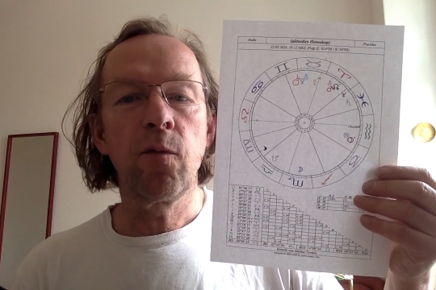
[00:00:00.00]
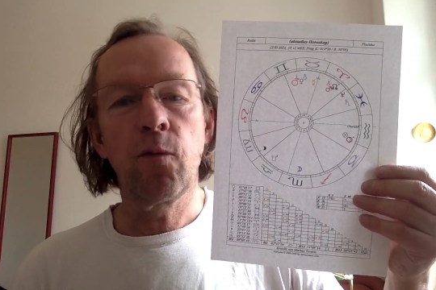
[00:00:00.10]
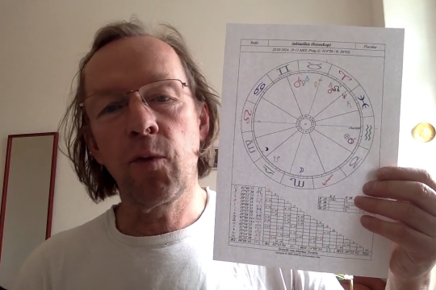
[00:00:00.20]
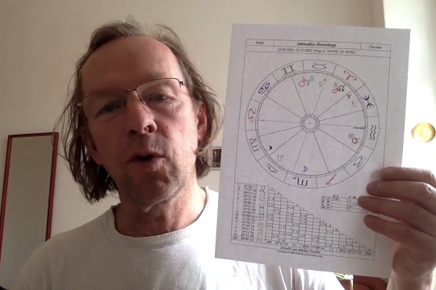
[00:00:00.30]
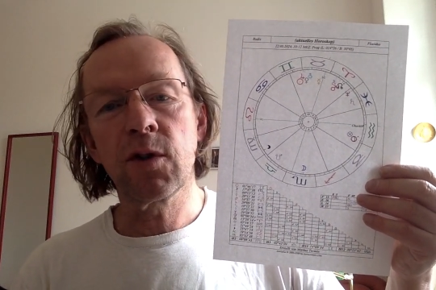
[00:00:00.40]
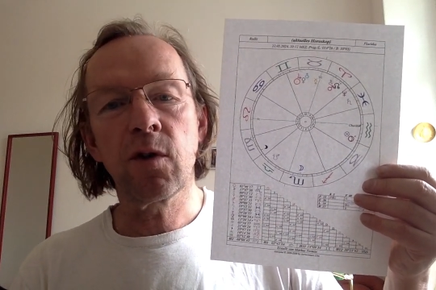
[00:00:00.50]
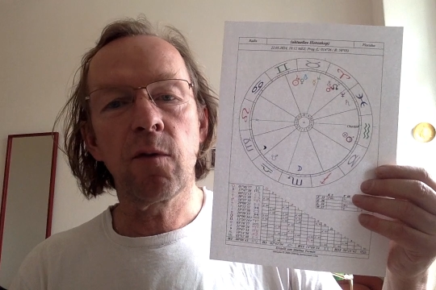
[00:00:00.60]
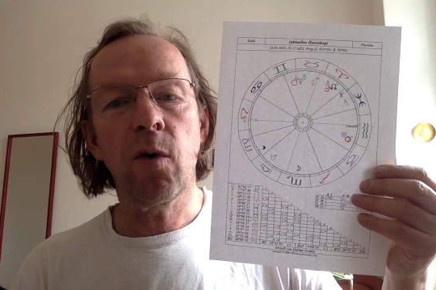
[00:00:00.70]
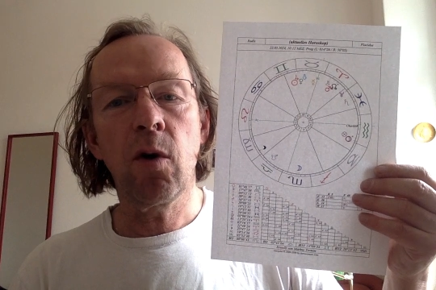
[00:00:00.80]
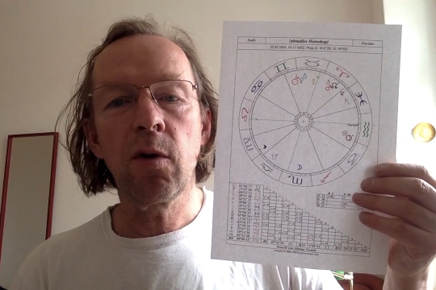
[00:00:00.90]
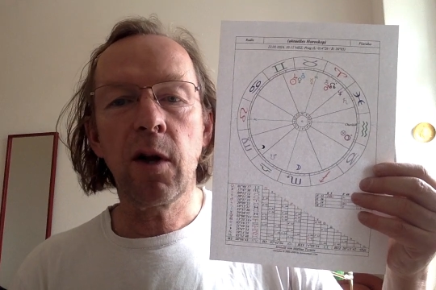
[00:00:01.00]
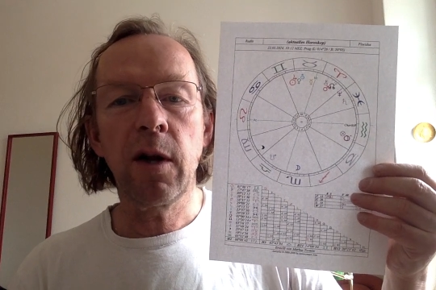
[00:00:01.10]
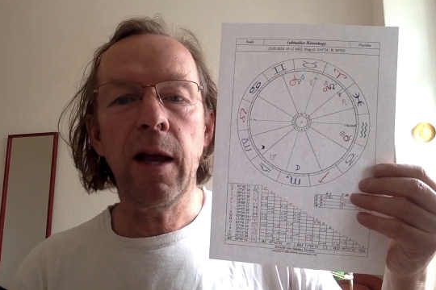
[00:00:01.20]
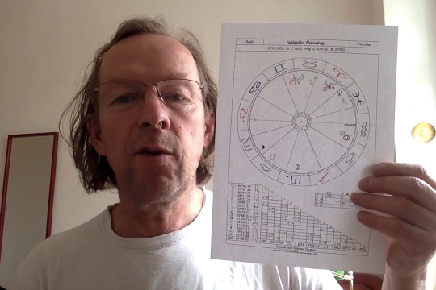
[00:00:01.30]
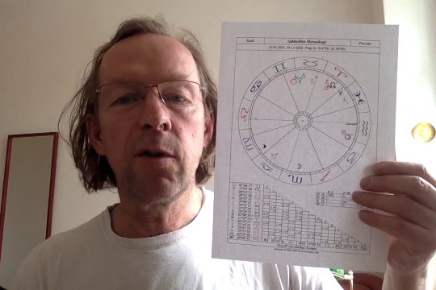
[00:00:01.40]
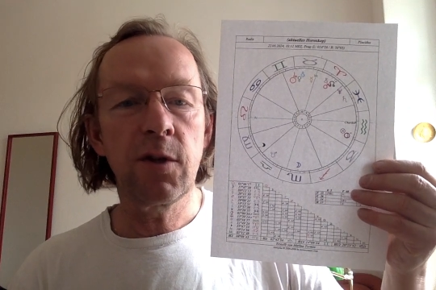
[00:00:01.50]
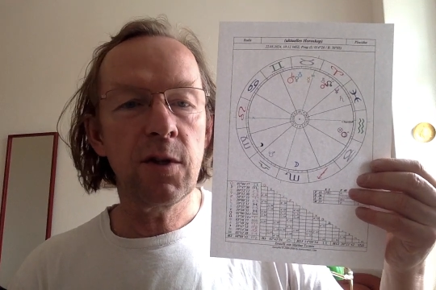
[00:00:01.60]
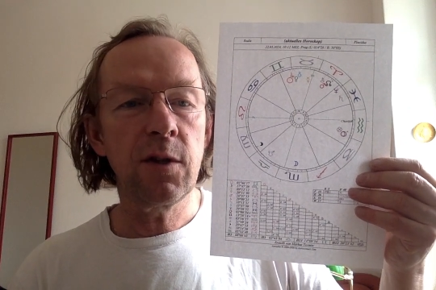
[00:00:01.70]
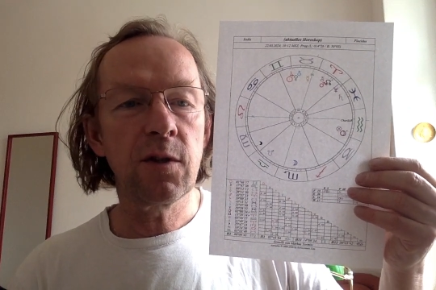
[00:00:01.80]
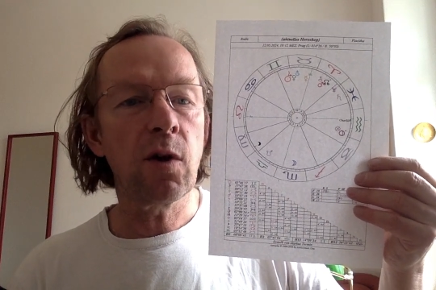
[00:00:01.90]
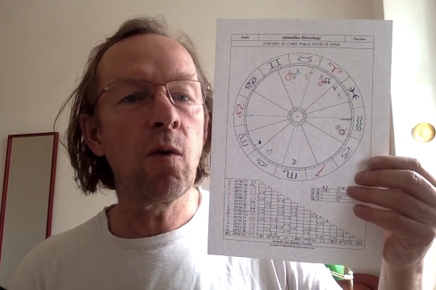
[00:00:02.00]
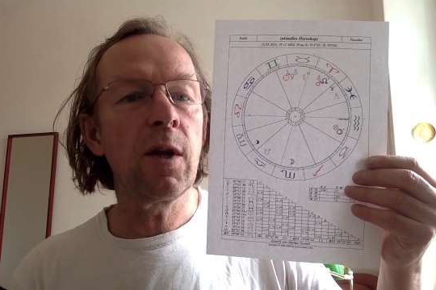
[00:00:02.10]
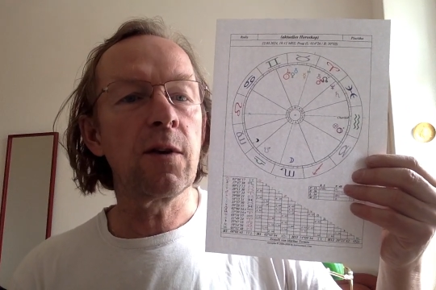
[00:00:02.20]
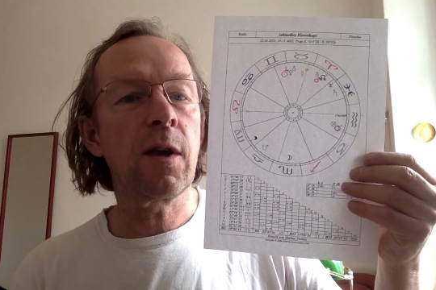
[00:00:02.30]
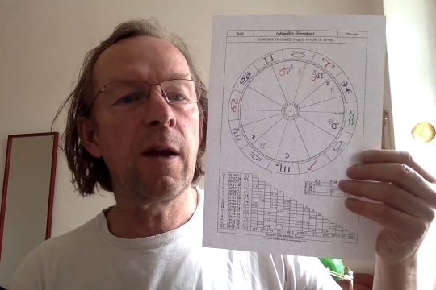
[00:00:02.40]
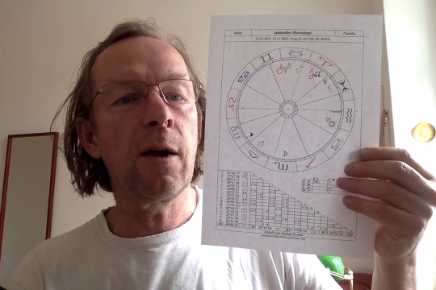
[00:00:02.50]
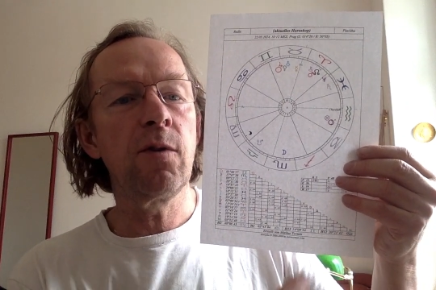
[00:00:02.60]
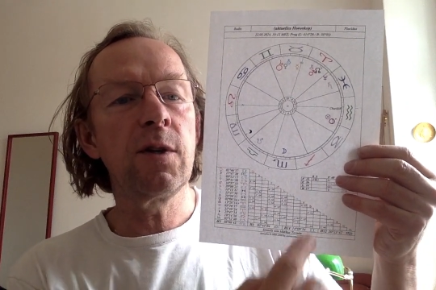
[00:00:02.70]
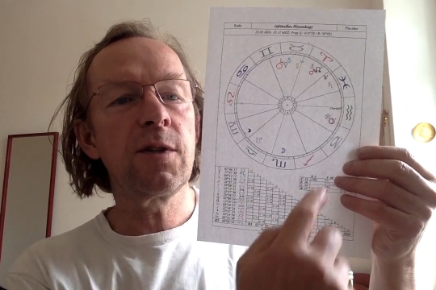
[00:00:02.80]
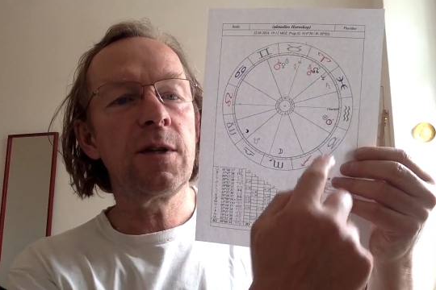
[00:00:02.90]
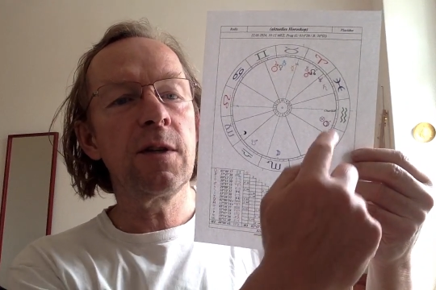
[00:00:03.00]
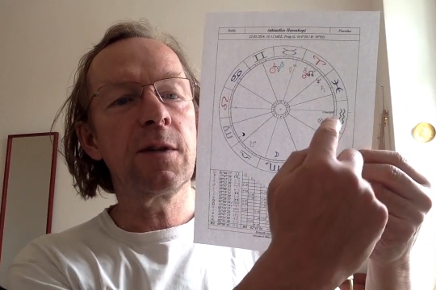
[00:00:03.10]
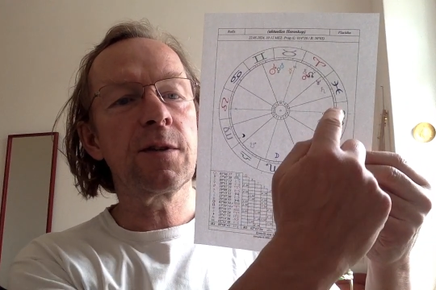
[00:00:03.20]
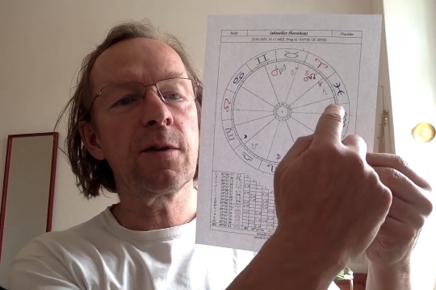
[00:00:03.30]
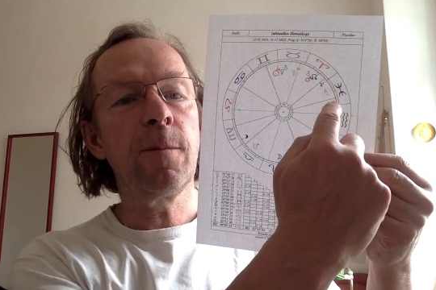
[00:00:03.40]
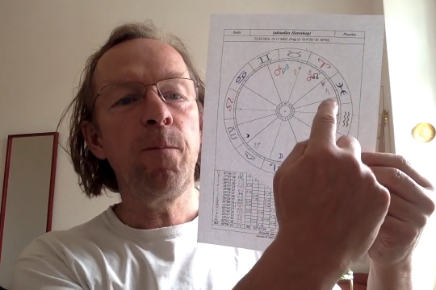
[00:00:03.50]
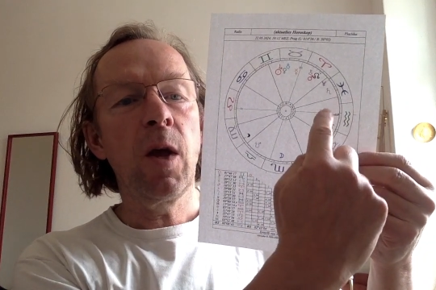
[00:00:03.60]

First of all, clarity, soul and clarity is a